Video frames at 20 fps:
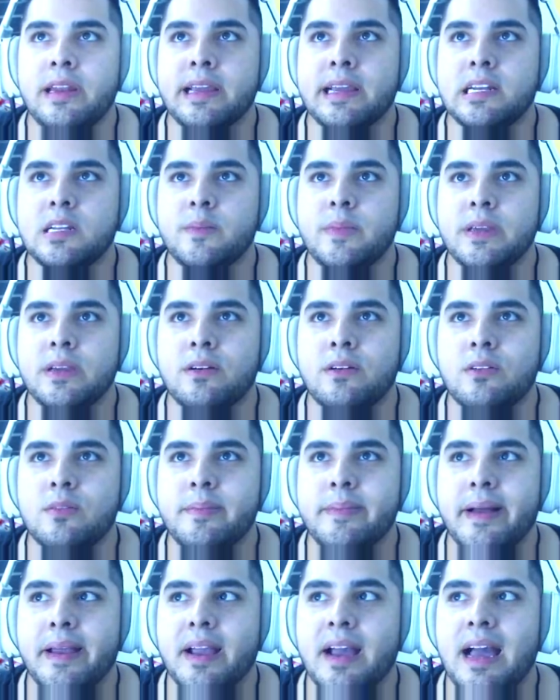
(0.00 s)
really going to be, oh
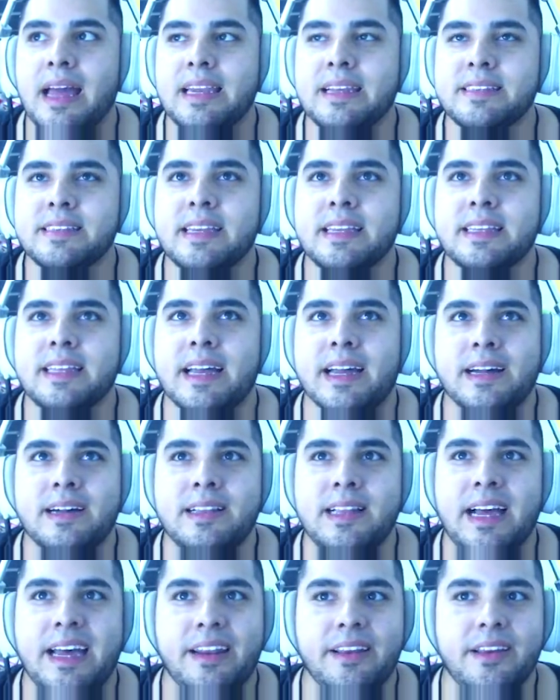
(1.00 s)
my God, let's get the
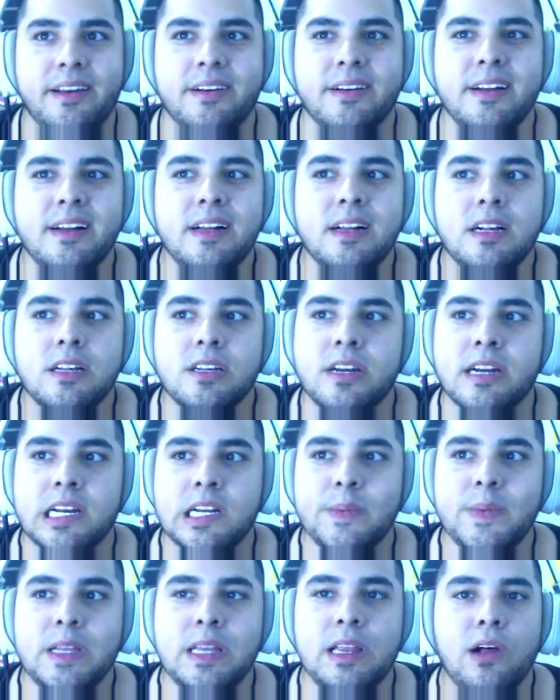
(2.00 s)
hell out of here. You're
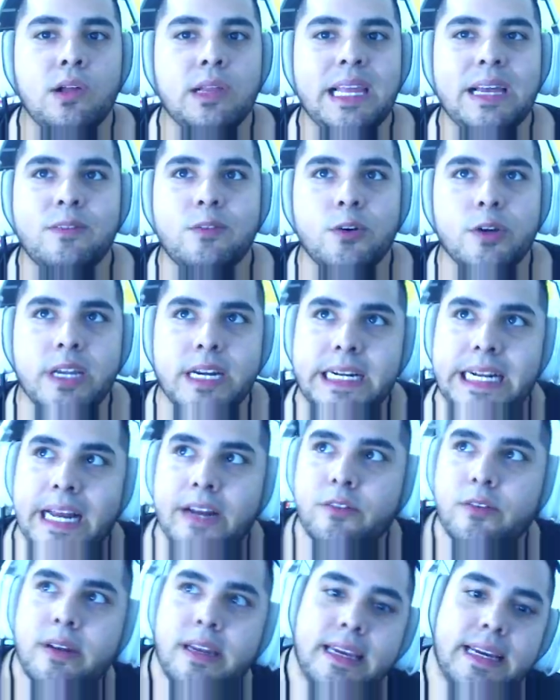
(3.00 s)
going low level. You're
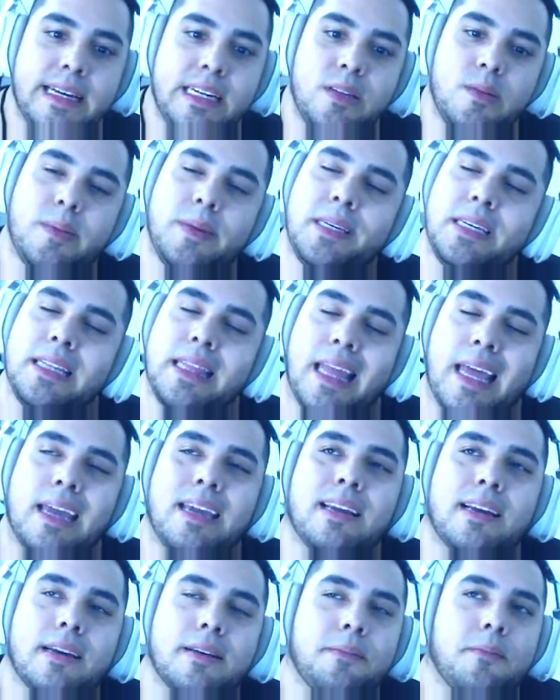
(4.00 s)
not really going to be
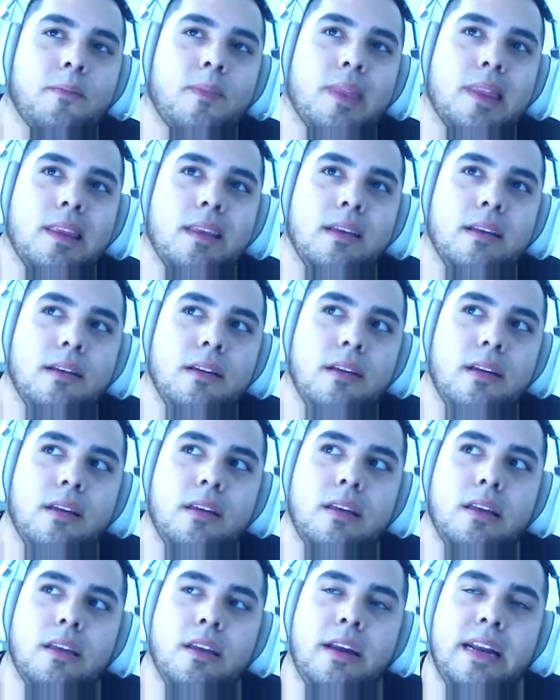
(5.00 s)
like,
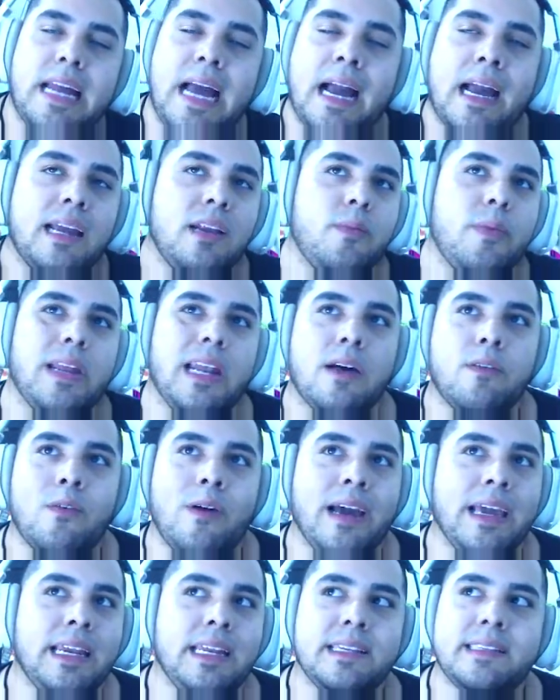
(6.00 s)
you're not going to be
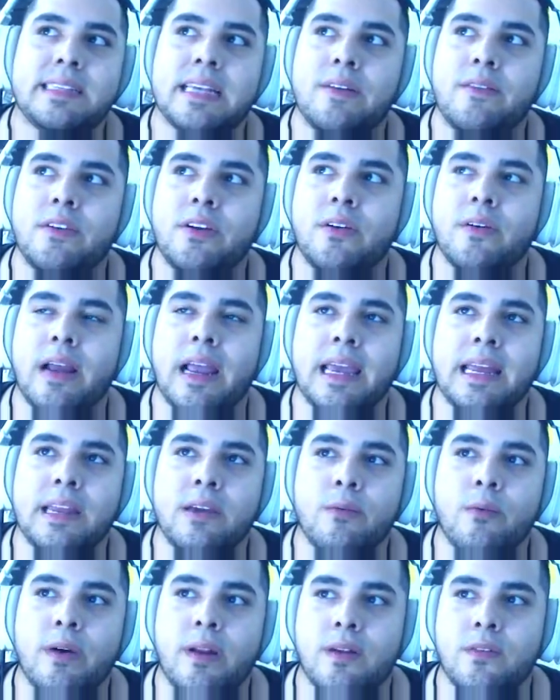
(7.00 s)
level 87 or
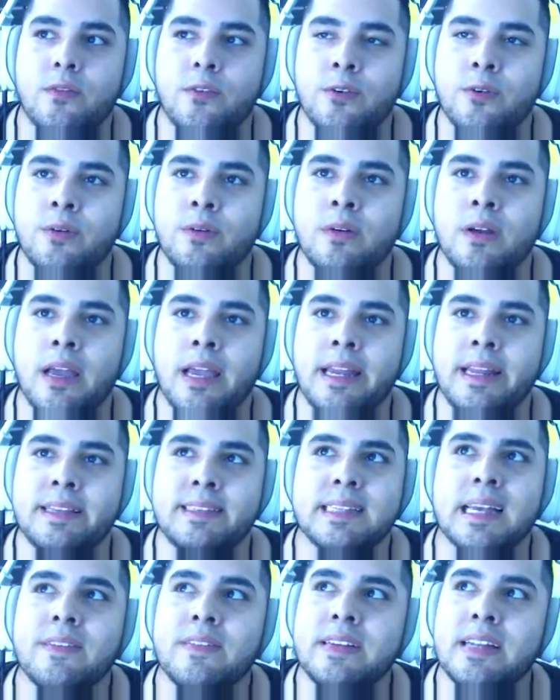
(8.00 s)
80, whatever,
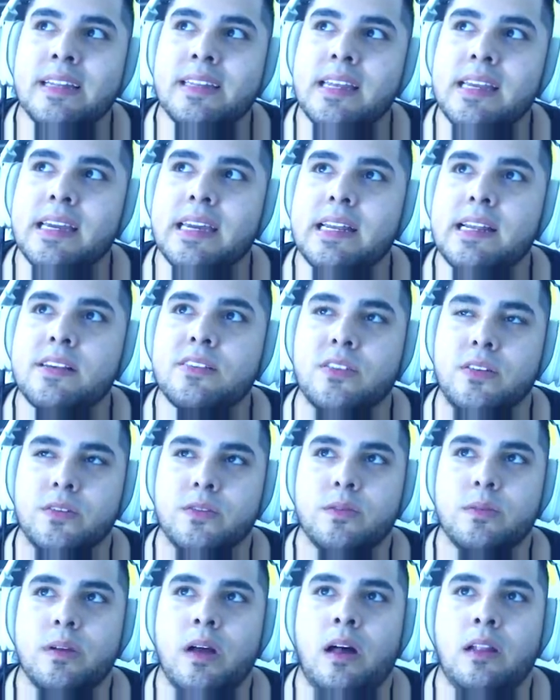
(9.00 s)
87 I think it is,
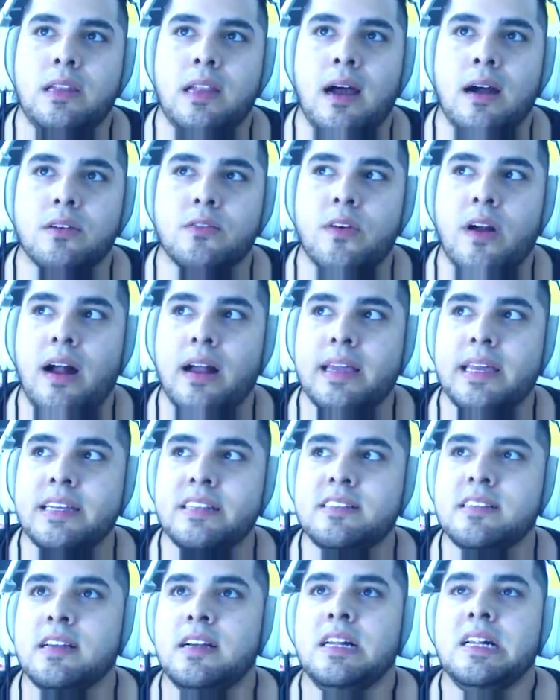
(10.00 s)
to unlock
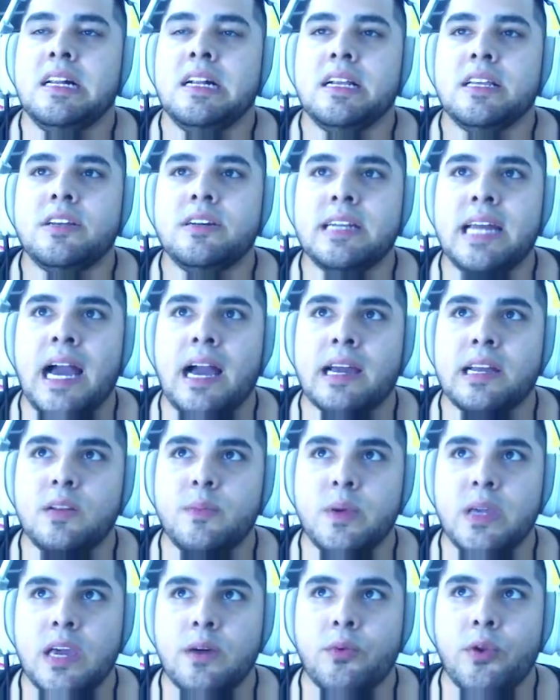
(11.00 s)
rockets. You're not going to
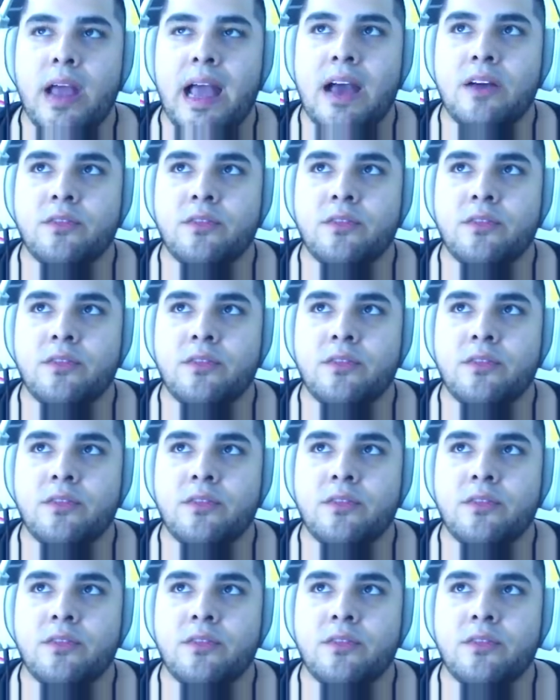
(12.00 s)
be able to